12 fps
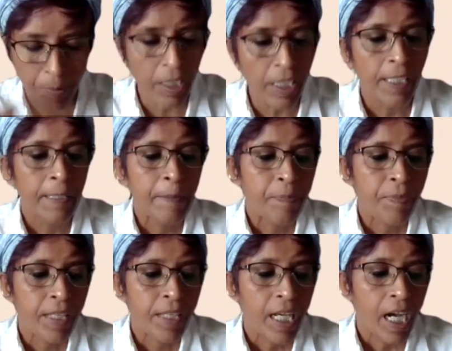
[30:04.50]
people,
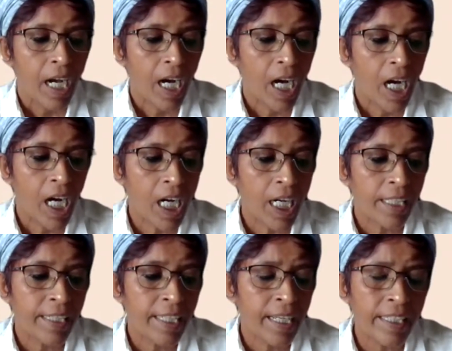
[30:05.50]

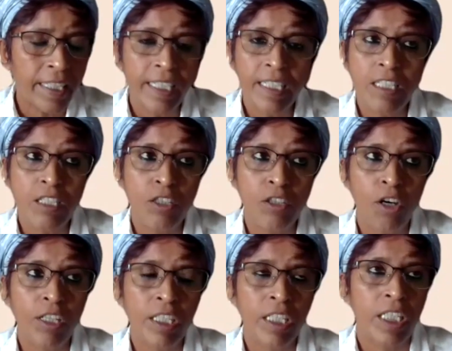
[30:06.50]
there is
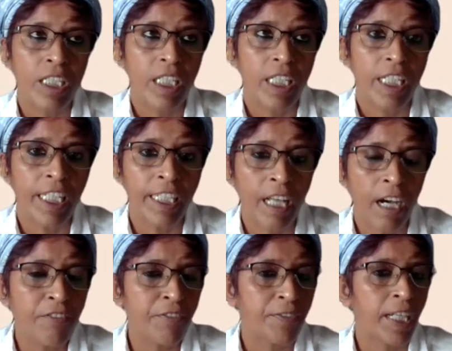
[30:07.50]
not
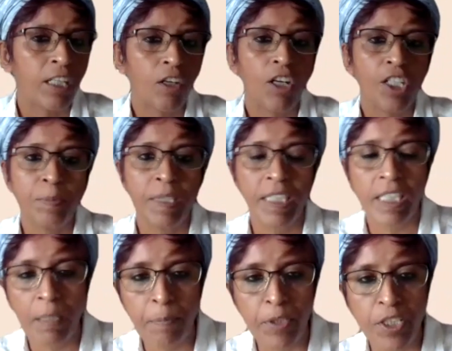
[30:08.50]
enough acknowledgement and
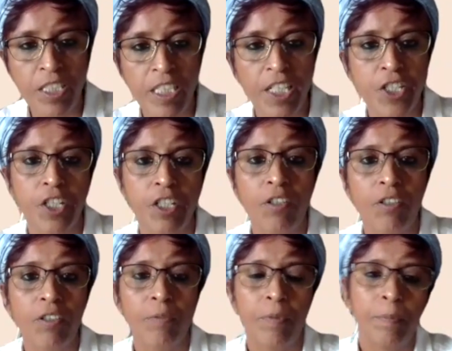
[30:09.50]
appreciation
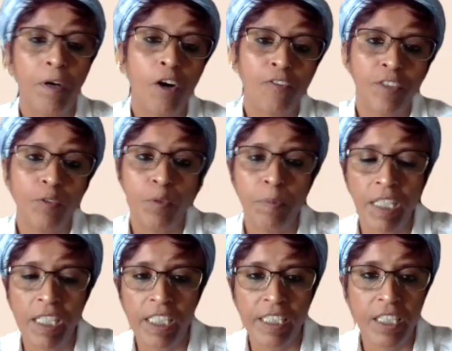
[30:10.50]
of the
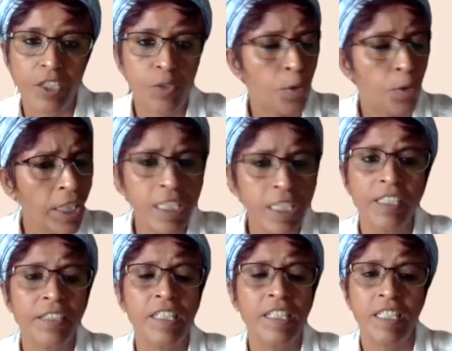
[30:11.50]
women leaders. What is
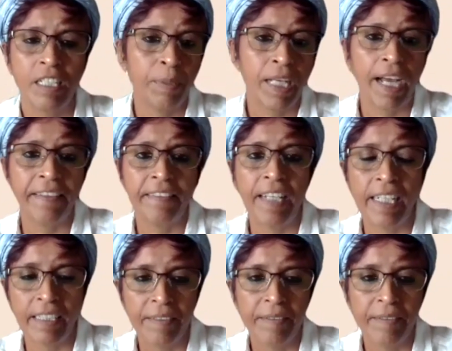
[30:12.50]
the reason behind that?